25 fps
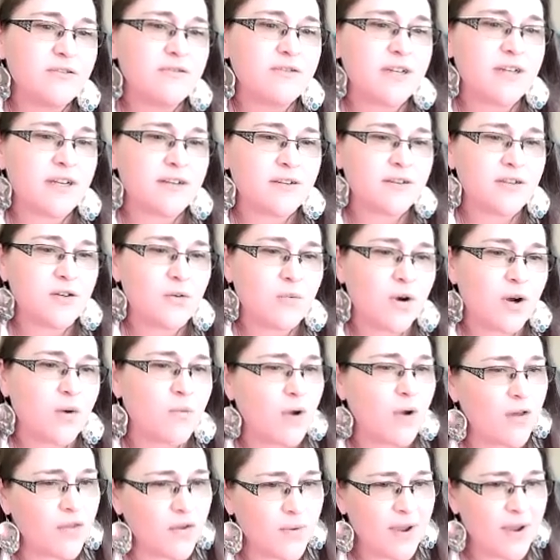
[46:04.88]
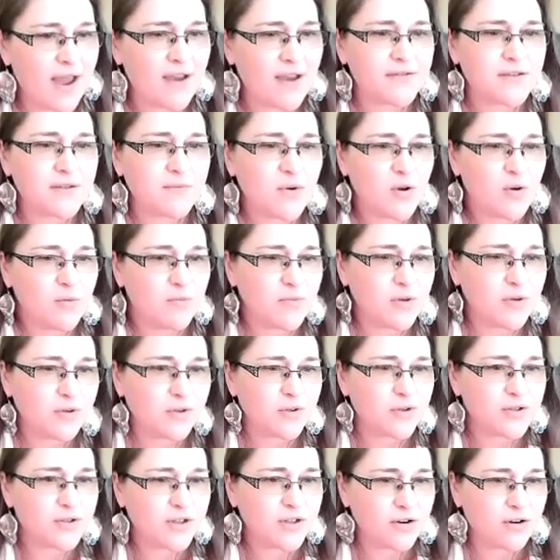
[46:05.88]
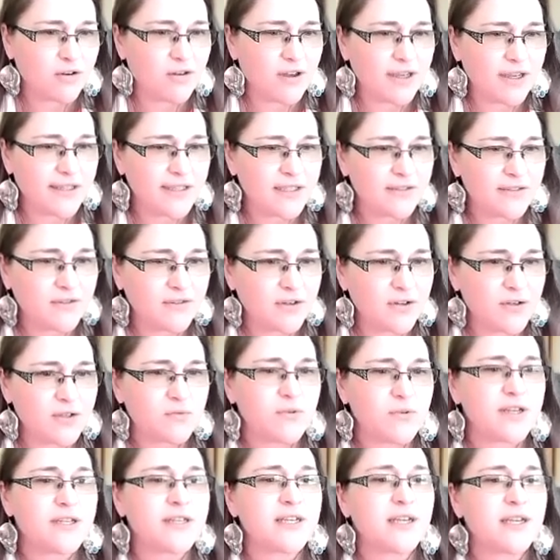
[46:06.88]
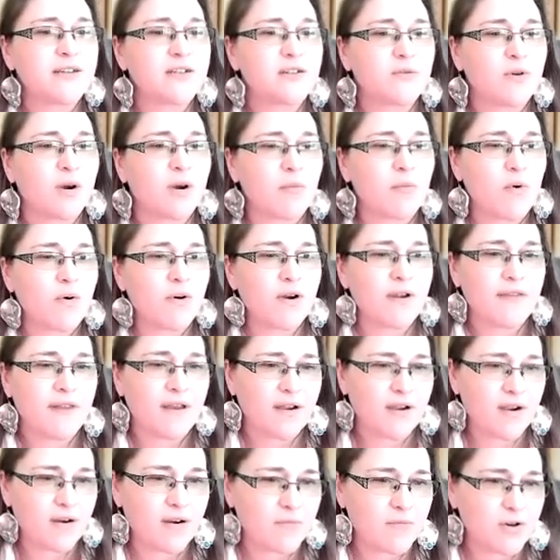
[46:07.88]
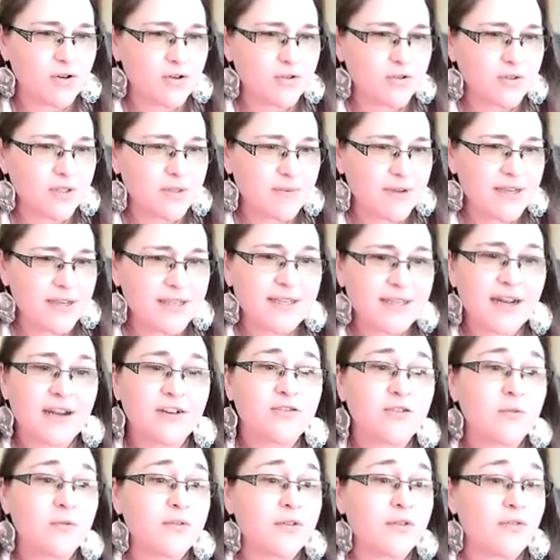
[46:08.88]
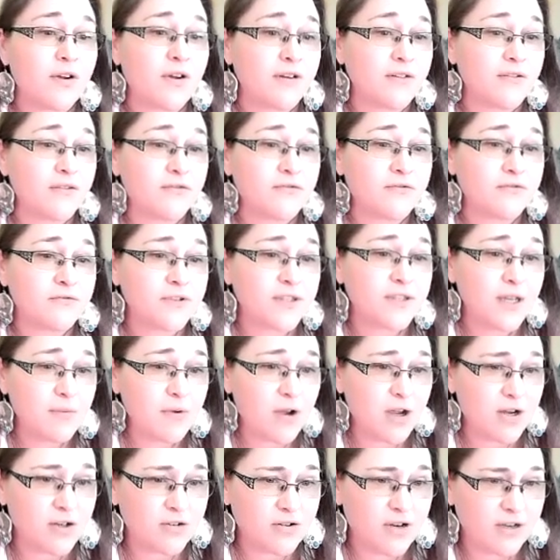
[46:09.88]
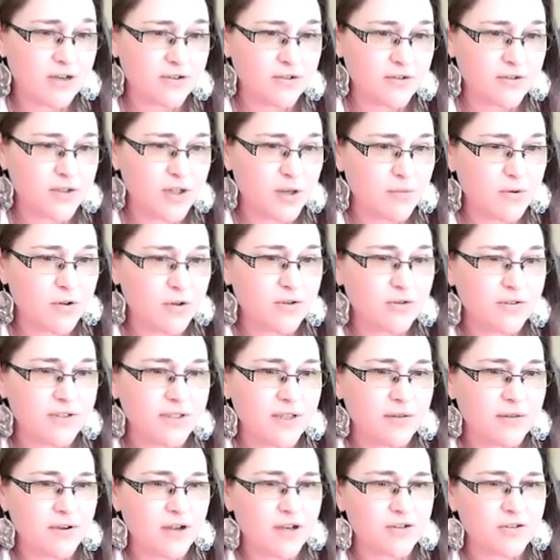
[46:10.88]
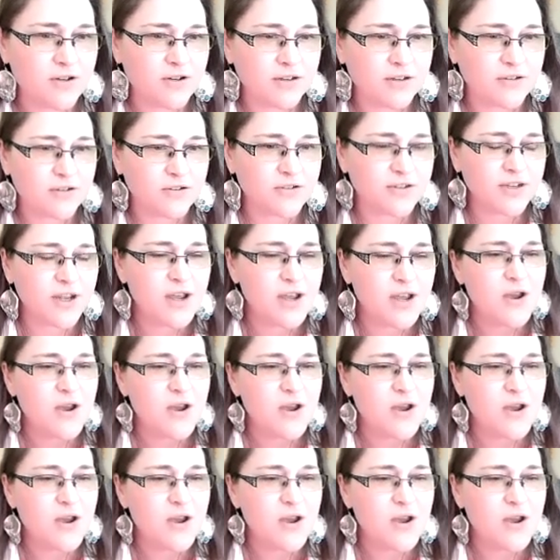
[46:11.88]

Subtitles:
tend to work, although we have some home builders that are clients of ours, we tend to work more in that commercial space, and actually with a lot of subcontractors, commercial subcontractors,